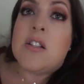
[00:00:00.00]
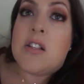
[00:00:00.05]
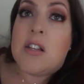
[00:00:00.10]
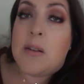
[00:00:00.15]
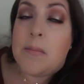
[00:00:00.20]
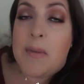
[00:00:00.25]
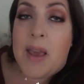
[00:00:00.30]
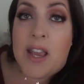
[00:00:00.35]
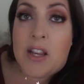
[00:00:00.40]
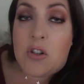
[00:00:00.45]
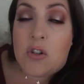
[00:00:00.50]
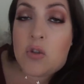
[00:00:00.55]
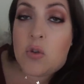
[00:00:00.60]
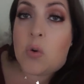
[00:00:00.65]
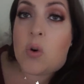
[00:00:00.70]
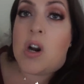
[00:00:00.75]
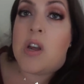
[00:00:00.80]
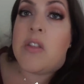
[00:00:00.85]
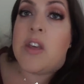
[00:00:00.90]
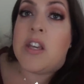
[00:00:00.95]
to make
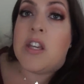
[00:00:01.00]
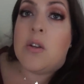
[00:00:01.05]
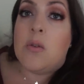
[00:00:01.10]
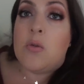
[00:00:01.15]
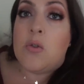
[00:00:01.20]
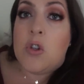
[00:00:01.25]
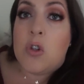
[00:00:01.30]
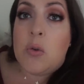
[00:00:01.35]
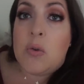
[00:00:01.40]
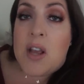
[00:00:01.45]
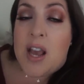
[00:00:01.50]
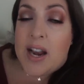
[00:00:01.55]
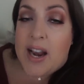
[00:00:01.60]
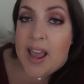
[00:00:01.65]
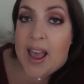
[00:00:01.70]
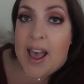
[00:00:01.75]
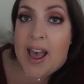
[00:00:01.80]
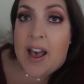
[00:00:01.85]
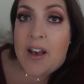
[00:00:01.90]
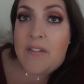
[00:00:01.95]
sure that you do not
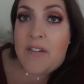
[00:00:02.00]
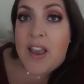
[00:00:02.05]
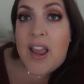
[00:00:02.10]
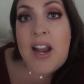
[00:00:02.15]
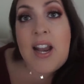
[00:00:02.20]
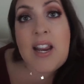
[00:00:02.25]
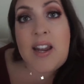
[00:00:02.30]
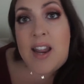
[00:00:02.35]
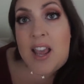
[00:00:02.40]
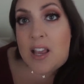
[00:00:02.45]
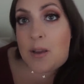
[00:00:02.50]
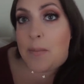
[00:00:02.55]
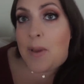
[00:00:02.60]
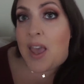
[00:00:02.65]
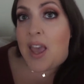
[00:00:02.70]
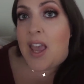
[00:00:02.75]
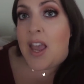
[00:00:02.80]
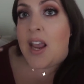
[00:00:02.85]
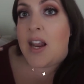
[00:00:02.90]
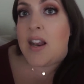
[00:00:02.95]
have any neck
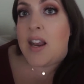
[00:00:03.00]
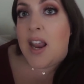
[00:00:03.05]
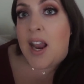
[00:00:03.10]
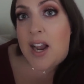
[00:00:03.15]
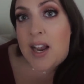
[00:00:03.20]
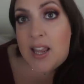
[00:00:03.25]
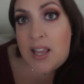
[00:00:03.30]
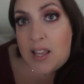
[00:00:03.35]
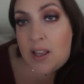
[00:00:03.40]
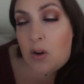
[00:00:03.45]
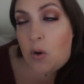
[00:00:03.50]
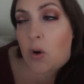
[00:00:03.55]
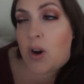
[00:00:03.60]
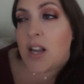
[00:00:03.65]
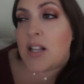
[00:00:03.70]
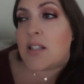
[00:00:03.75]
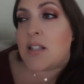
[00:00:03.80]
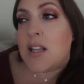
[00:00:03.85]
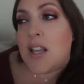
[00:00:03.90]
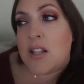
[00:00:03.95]
pain any or
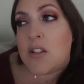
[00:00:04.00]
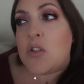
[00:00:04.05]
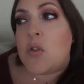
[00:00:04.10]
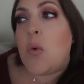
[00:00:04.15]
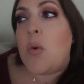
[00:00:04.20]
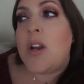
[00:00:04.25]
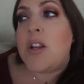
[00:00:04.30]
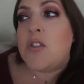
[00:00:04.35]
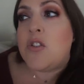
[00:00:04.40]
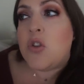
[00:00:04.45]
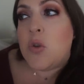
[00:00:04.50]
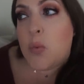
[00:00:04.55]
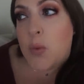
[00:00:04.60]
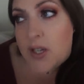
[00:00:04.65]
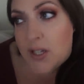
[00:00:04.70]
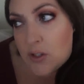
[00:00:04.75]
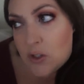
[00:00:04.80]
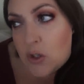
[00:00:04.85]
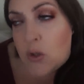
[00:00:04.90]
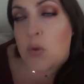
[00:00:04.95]
it's it's going to
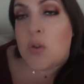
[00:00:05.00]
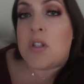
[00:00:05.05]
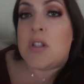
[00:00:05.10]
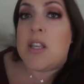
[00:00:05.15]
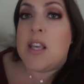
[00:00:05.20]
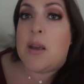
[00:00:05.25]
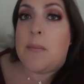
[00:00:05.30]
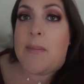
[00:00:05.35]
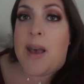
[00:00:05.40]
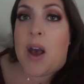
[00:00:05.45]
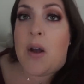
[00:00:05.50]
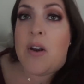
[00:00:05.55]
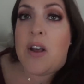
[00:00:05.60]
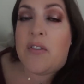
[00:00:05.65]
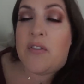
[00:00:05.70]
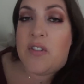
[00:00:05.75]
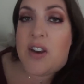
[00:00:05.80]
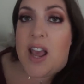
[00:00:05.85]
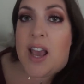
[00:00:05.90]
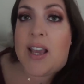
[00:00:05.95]
reduce the amount
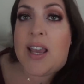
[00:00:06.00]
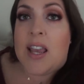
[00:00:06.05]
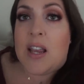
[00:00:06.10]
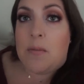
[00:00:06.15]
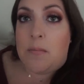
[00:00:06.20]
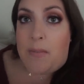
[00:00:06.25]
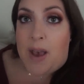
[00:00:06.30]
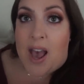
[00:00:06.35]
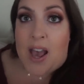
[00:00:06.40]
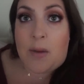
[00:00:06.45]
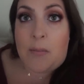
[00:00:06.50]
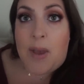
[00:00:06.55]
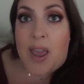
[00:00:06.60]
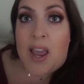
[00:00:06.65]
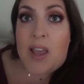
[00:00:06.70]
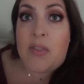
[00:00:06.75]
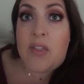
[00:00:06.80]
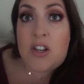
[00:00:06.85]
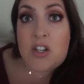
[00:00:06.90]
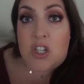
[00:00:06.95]
of neck and back
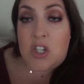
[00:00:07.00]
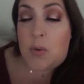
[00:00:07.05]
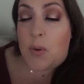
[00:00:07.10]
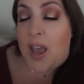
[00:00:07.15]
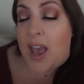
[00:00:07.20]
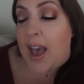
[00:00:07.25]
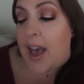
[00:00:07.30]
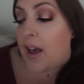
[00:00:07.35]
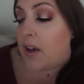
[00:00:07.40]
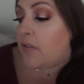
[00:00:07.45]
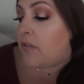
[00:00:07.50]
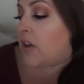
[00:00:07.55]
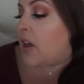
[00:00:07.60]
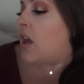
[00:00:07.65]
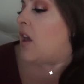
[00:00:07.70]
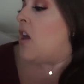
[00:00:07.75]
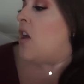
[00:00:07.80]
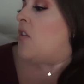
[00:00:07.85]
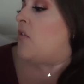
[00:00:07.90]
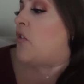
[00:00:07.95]
pain that you have
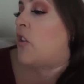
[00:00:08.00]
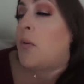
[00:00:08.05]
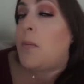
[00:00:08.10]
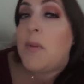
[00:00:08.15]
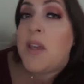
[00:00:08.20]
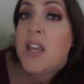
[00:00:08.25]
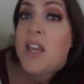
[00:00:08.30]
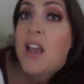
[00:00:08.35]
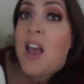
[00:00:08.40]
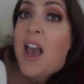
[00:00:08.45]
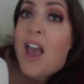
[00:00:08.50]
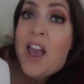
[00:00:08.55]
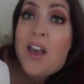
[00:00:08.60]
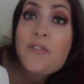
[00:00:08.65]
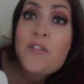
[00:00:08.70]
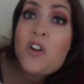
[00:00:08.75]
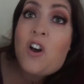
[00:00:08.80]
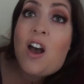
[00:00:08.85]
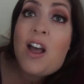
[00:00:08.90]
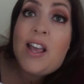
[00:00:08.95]
for me, I
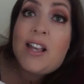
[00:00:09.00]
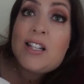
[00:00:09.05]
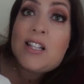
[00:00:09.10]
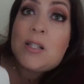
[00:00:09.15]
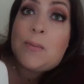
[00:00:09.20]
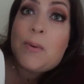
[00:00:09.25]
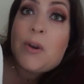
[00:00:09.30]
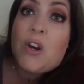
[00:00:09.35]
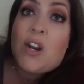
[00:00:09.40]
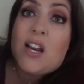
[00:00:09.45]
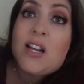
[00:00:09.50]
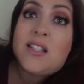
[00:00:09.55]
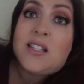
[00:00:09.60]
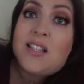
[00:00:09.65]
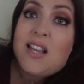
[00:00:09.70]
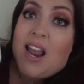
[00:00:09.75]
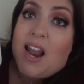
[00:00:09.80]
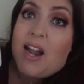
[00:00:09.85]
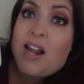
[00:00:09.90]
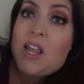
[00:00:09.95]
have not
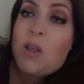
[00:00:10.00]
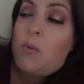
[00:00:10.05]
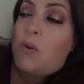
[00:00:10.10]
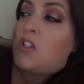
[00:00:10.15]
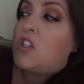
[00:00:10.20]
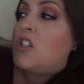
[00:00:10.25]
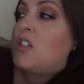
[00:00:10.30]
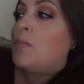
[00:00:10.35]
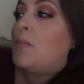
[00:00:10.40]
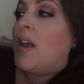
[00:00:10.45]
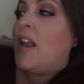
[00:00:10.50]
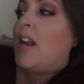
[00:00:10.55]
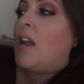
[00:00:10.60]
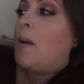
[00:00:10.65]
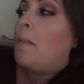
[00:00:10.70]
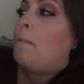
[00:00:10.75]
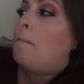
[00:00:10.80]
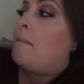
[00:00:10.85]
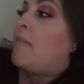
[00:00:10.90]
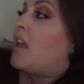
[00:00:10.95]
experienced any, which has been
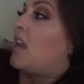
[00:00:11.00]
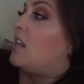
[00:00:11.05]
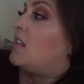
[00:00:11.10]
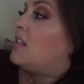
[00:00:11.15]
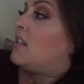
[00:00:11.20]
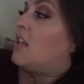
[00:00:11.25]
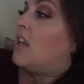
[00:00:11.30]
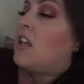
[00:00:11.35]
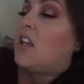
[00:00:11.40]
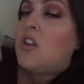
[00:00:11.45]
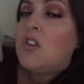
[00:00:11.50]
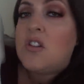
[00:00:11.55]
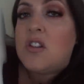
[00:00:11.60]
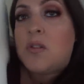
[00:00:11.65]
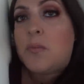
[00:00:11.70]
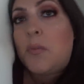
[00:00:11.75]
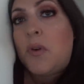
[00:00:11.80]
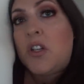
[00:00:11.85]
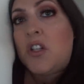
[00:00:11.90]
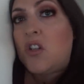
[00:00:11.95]
amazing. You
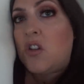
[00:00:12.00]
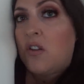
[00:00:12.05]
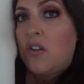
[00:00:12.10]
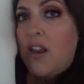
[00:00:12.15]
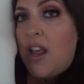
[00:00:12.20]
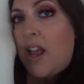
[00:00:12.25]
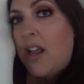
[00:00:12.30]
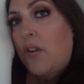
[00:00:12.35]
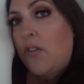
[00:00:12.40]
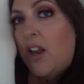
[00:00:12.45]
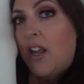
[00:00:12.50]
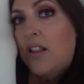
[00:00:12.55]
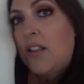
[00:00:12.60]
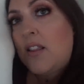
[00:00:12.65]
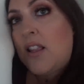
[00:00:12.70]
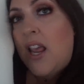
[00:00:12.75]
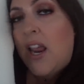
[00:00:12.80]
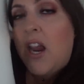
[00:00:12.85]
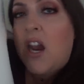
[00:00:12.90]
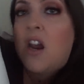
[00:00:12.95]
just put your neck
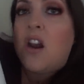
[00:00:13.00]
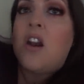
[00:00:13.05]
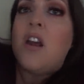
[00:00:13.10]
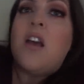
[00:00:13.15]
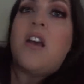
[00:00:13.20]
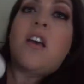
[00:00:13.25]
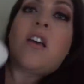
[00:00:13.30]
right there.